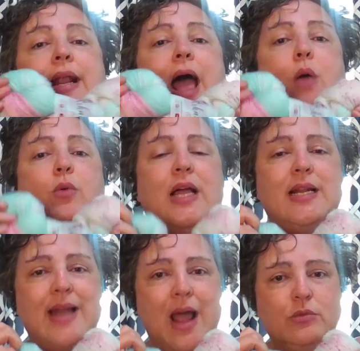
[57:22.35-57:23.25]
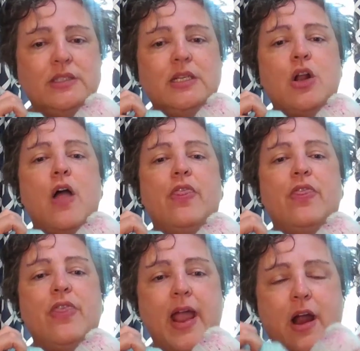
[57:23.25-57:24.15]
and I will announce it
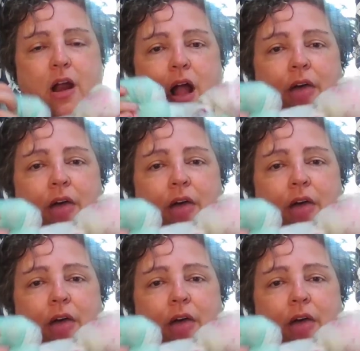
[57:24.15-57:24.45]
on there.